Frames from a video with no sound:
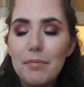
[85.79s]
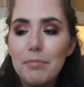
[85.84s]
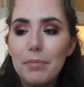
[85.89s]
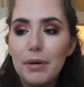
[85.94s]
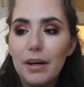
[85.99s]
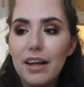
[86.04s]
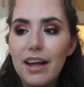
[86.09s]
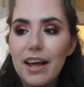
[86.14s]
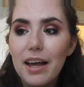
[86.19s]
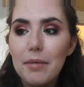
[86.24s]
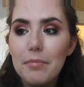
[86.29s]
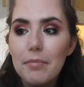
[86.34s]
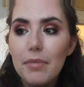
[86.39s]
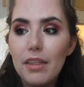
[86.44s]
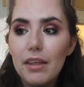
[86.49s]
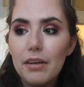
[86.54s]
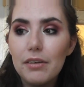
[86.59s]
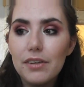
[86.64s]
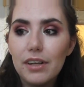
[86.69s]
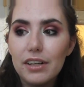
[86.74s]
But
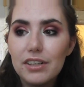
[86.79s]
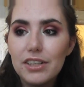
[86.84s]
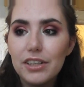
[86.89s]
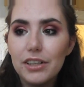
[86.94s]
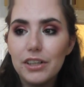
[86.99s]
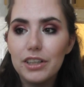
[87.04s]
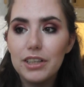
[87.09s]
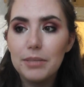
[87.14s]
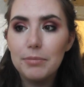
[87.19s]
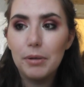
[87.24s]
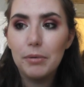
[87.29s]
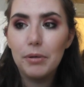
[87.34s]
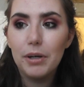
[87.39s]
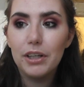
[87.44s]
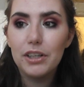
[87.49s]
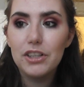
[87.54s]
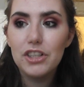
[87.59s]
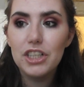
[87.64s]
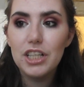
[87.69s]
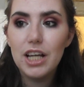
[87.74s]
there's actually a girl at my
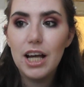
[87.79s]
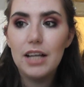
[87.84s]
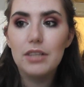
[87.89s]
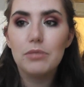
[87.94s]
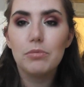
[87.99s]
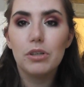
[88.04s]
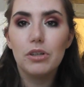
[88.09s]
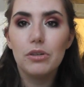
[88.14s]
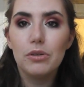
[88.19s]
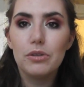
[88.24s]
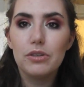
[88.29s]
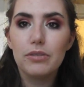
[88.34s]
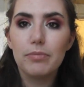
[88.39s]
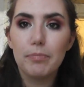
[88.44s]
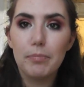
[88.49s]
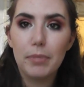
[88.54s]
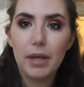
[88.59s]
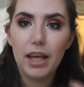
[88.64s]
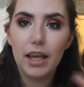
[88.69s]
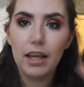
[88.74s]
work, she has one of those
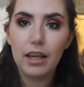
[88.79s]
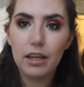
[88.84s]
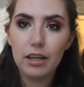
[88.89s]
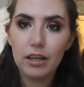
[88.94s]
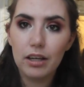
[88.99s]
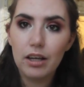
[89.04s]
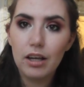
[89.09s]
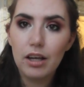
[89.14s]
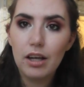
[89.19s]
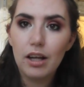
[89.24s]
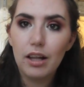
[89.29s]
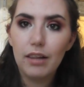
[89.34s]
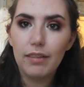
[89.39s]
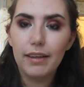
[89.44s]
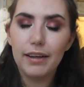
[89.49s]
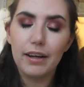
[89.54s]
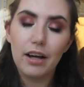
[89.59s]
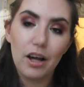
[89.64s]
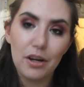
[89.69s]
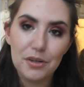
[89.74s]
big,
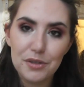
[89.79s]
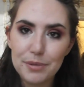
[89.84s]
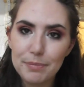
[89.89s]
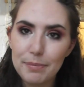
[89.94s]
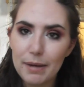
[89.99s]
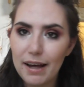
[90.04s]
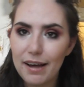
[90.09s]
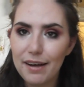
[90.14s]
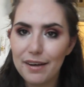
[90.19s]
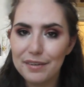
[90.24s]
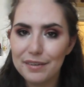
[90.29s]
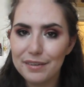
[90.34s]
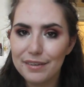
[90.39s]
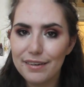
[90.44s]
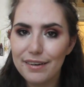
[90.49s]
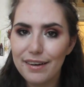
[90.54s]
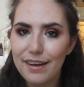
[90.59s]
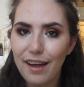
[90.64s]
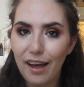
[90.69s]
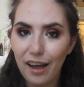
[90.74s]
like £100
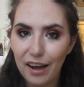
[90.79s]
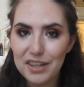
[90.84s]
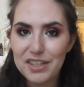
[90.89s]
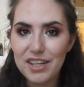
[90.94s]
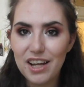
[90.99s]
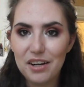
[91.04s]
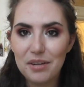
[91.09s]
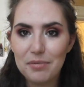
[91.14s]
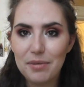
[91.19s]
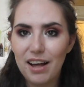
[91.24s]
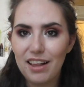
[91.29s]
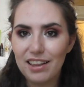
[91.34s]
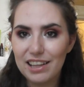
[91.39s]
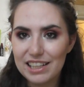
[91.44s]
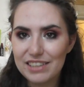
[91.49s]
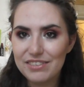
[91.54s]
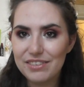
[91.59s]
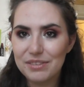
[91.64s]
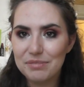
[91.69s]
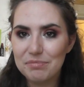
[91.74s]
eyeshadow
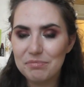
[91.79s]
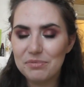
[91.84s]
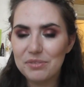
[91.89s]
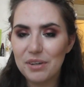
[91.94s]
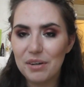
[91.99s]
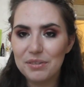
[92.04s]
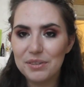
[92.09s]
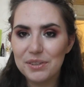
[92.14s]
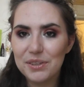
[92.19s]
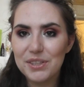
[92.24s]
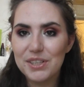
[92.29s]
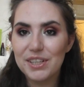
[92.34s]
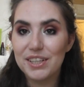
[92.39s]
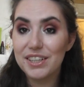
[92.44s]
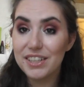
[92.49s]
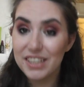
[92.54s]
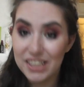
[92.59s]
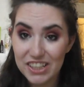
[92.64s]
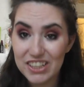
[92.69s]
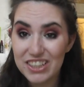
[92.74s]
palettes from Revolution,
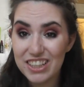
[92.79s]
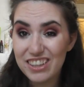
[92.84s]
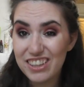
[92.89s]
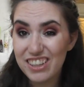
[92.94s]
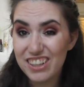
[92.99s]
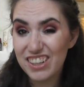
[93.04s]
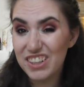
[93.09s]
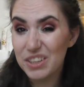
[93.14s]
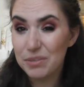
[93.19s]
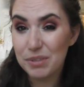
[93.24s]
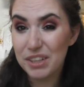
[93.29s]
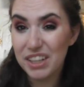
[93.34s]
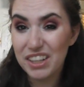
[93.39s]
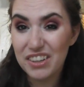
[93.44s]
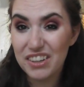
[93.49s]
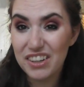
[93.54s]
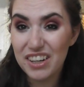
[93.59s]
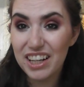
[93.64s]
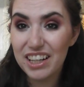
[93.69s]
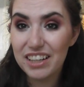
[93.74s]
and she said they're actually pretty
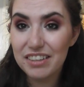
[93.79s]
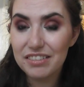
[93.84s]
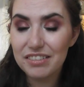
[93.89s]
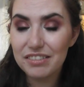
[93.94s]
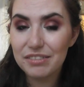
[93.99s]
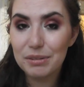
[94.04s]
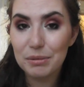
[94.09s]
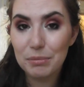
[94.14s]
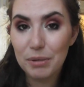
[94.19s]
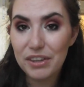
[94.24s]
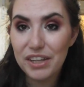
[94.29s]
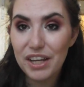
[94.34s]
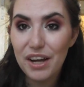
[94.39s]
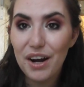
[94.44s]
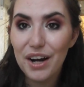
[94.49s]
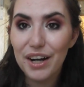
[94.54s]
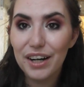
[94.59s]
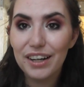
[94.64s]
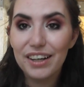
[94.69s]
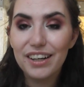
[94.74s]
alright for what they
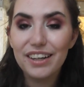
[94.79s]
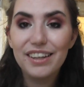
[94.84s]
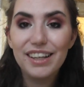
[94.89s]
are.